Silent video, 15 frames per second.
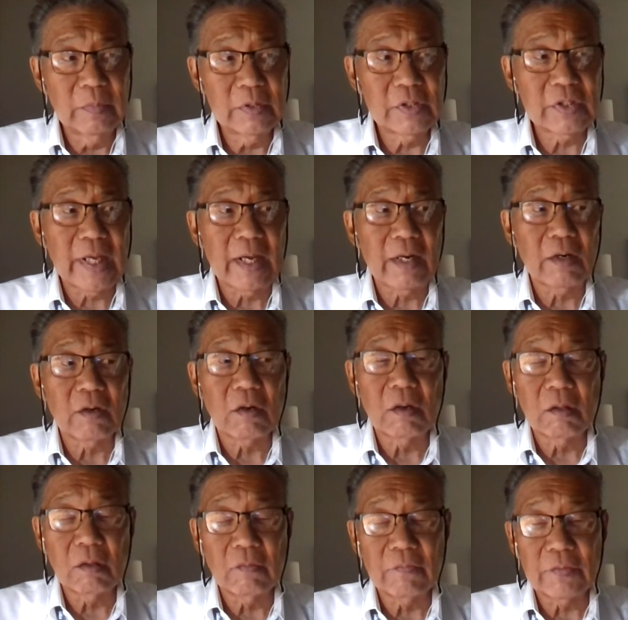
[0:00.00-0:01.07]
scattered
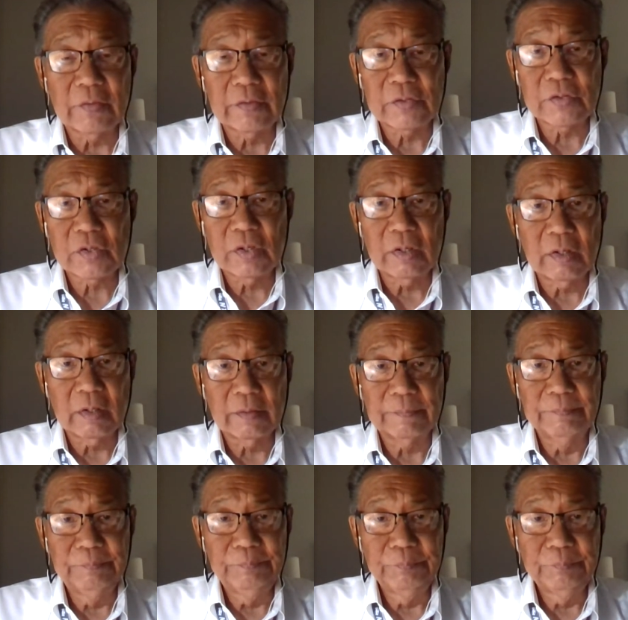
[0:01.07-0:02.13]
all over his car.
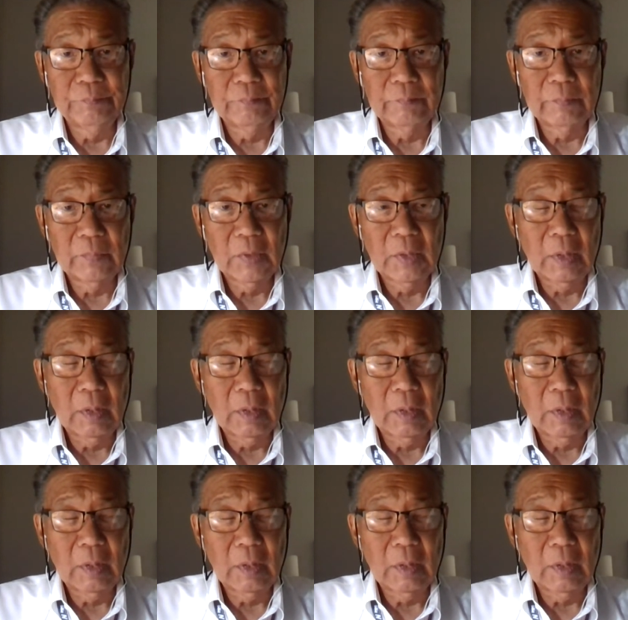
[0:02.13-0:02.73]
Yeah.